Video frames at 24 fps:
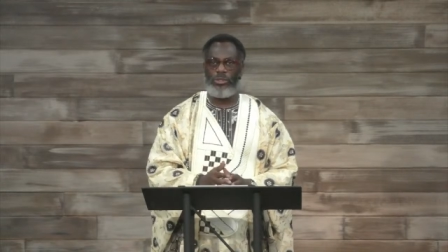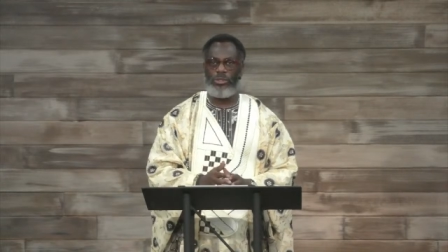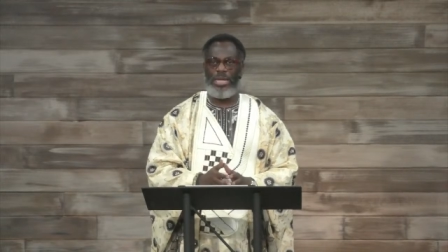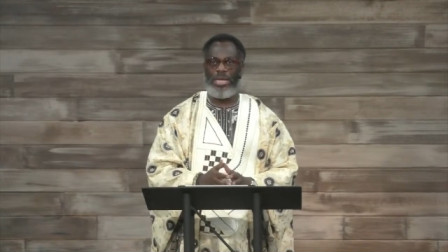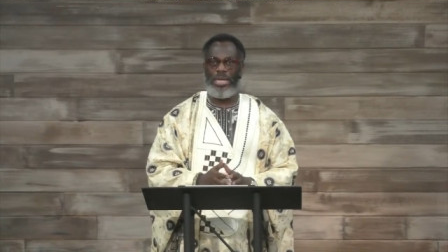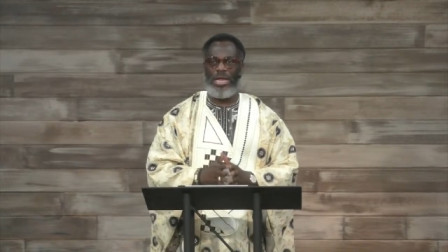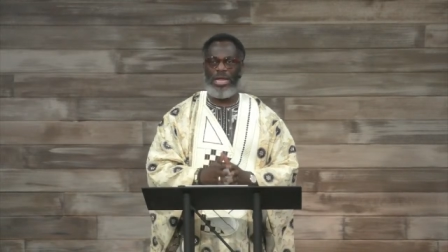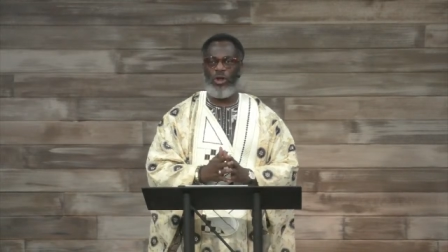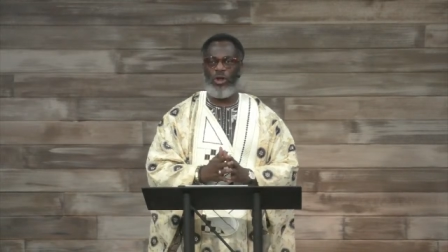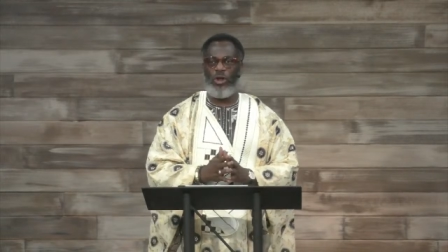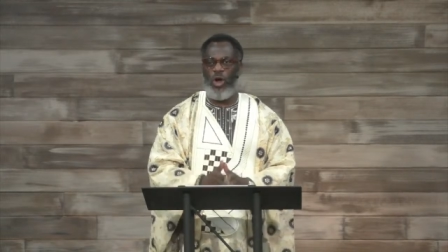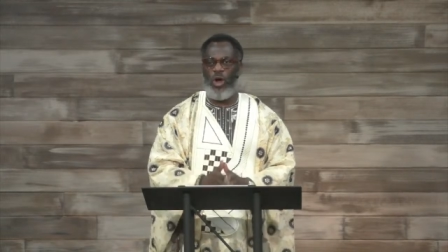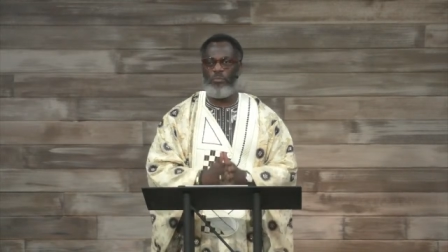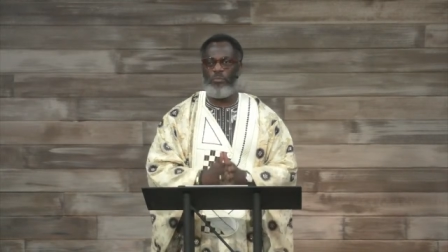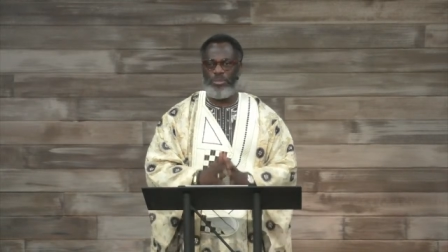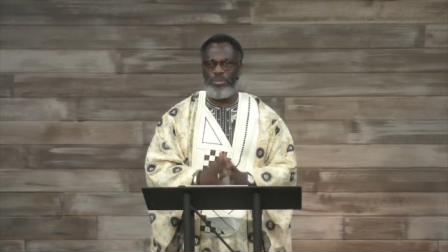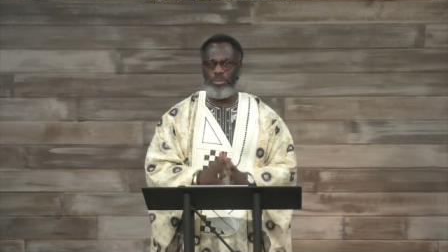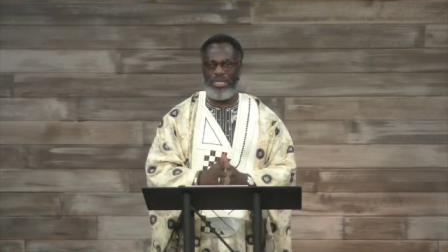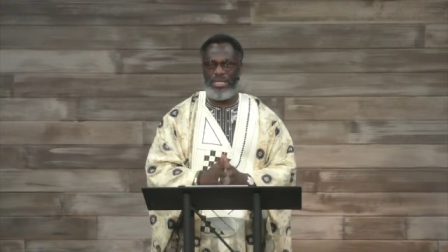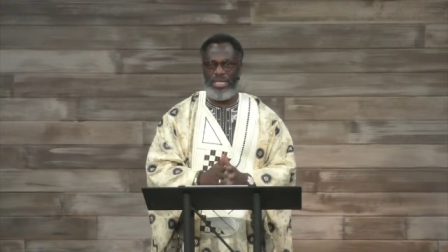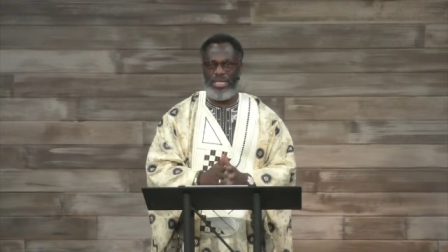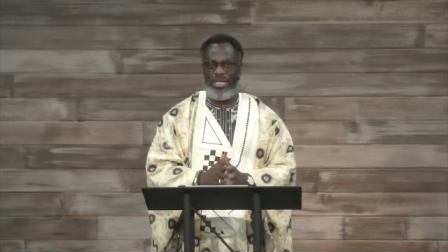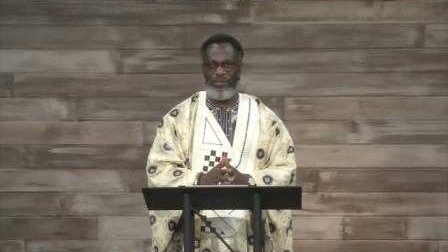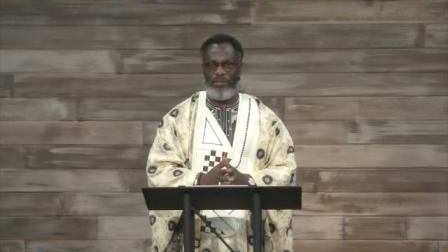and
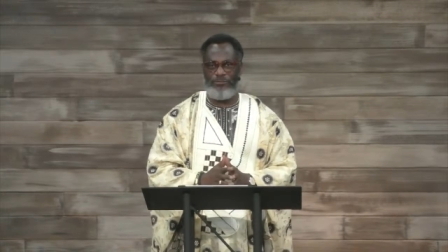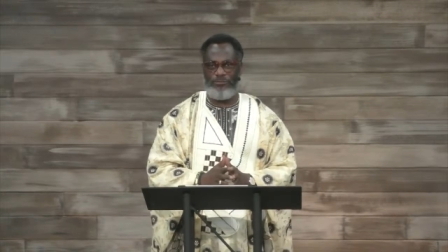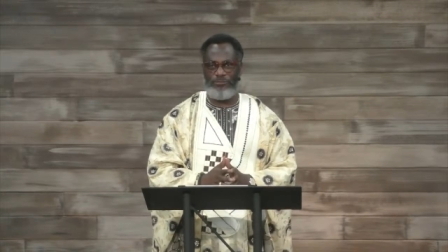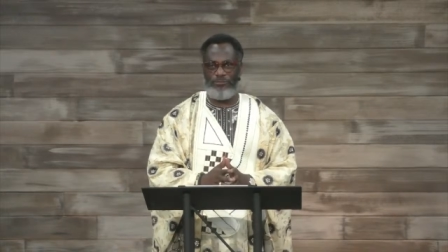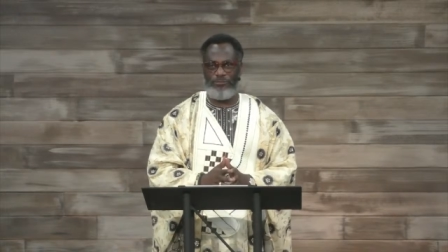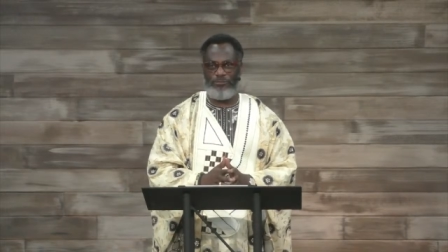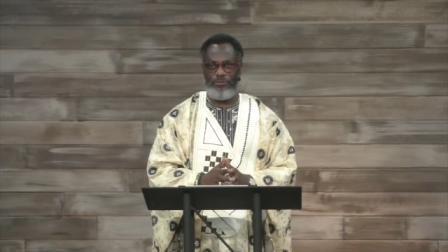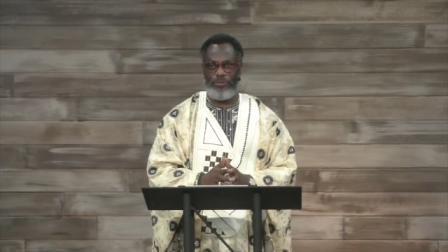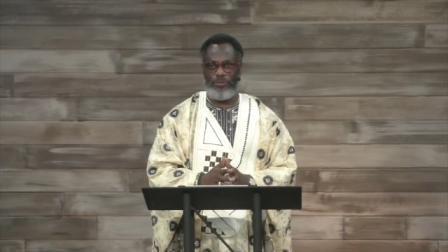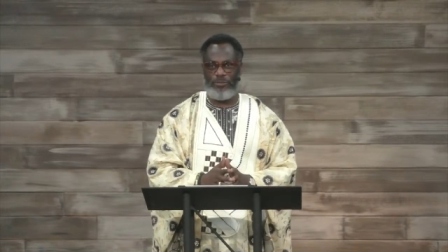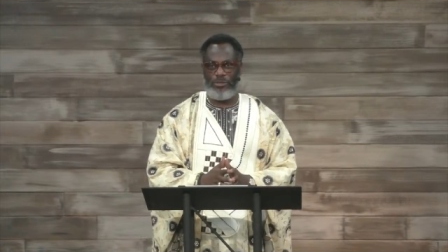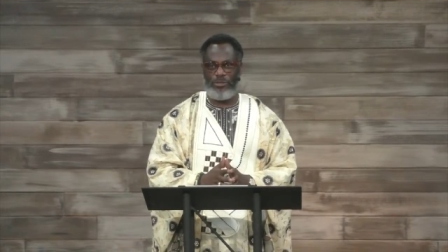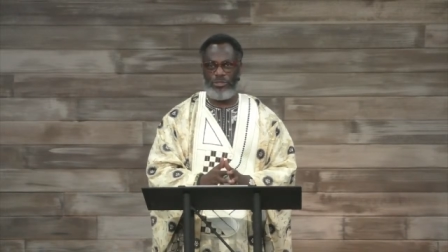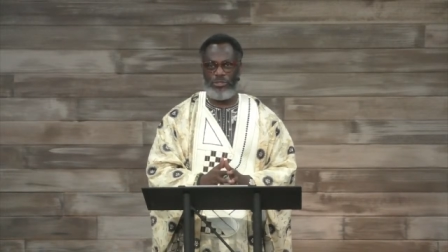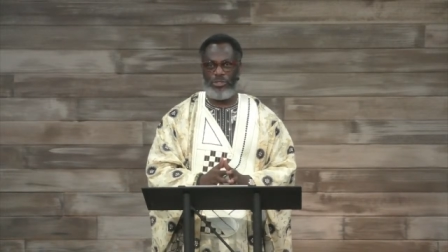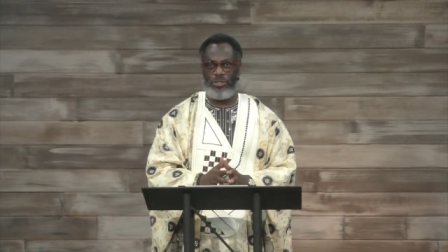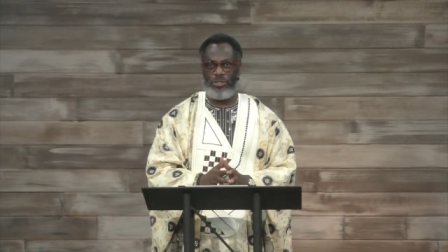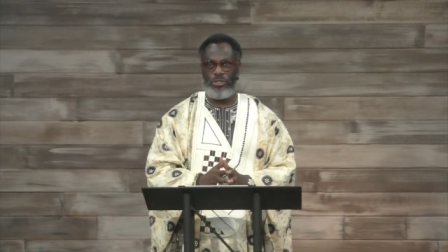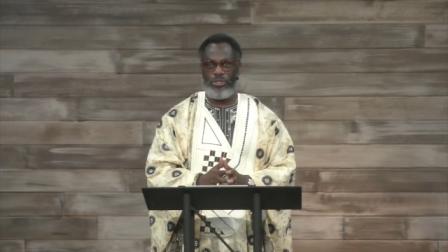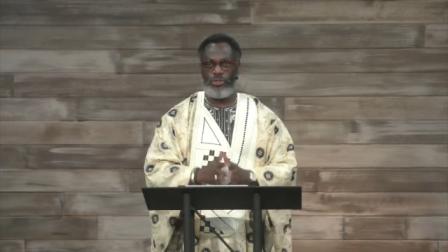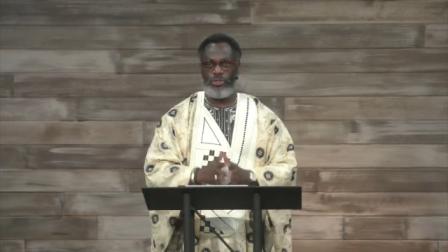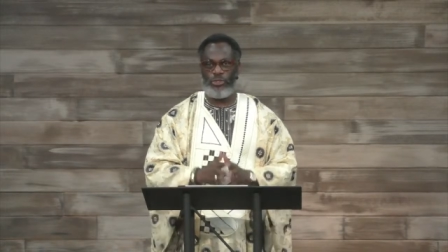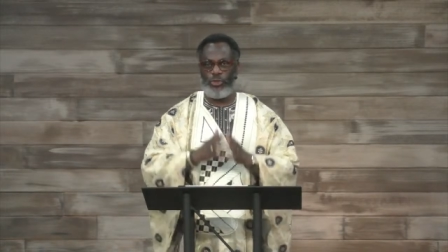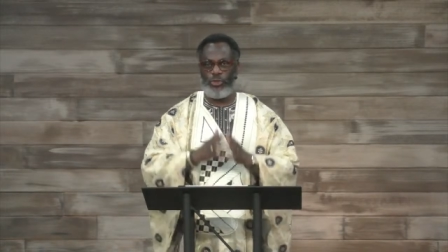unbelief
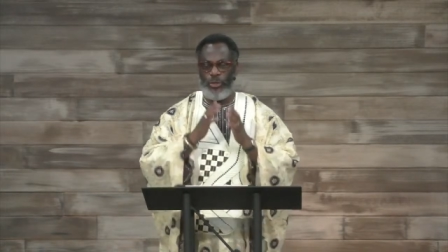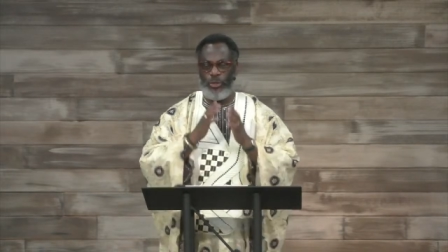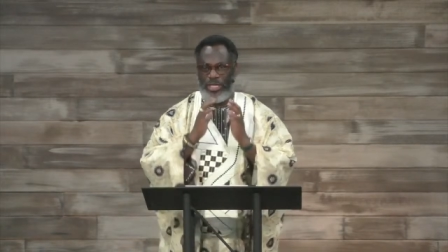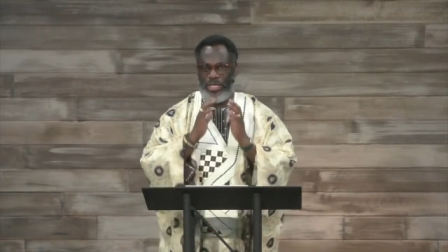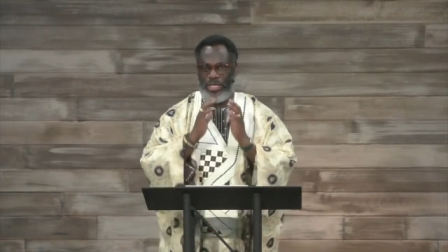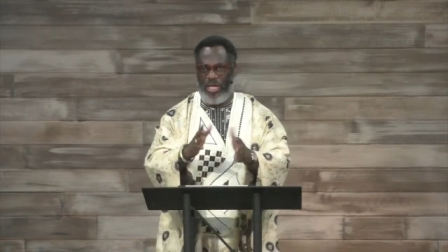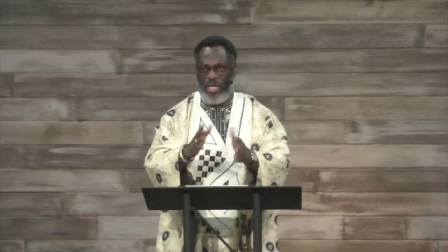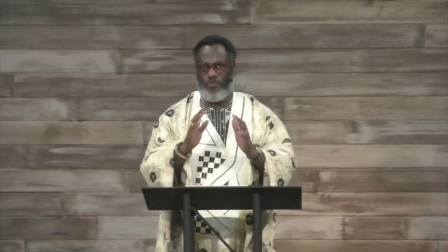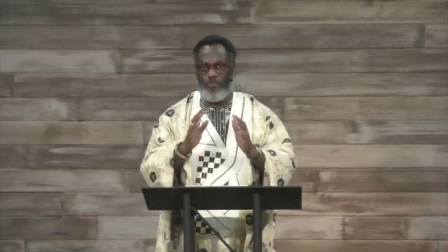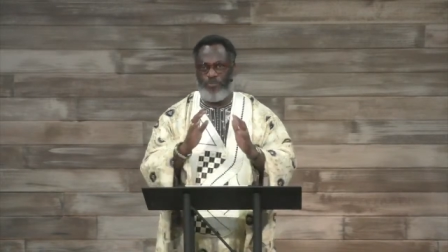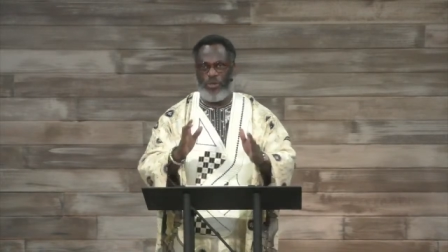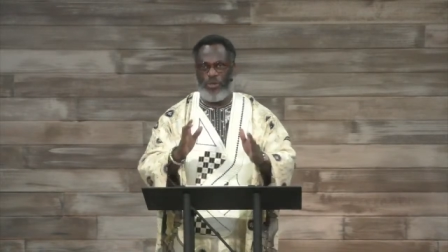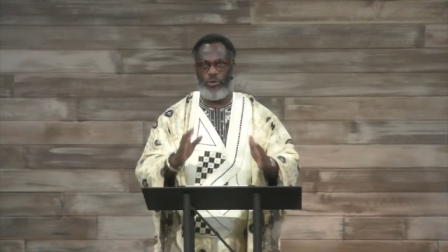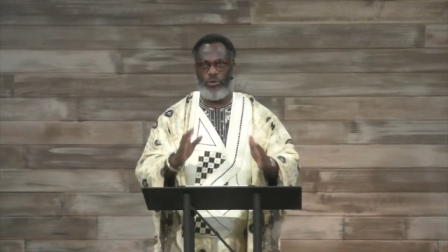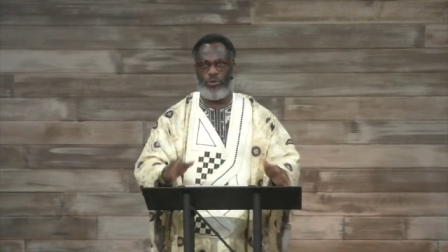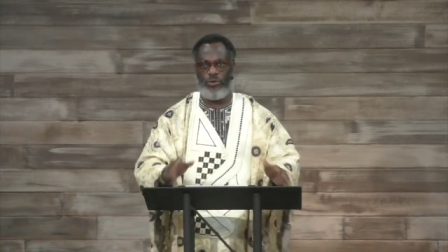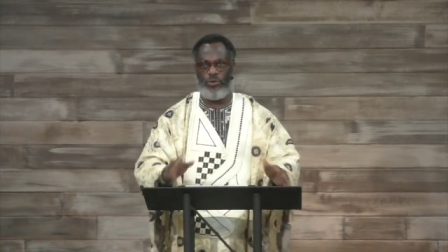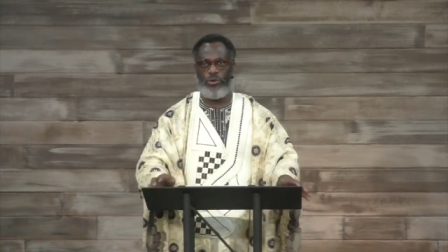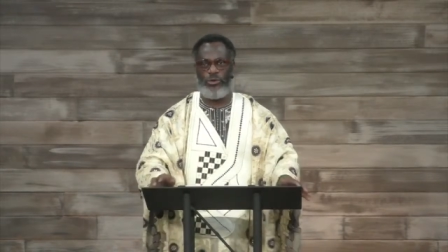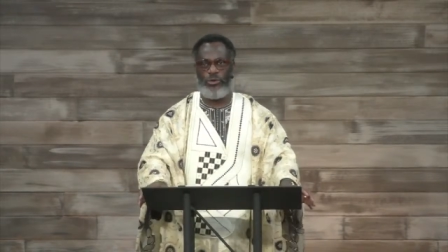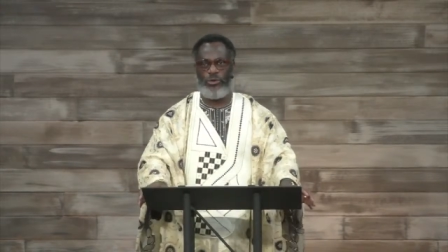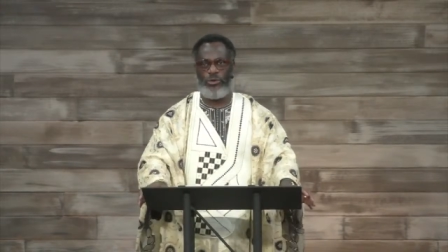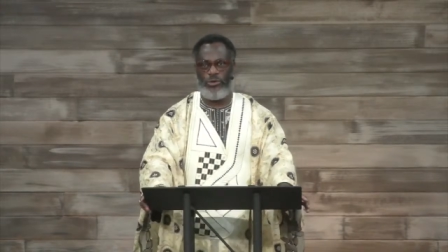to keep you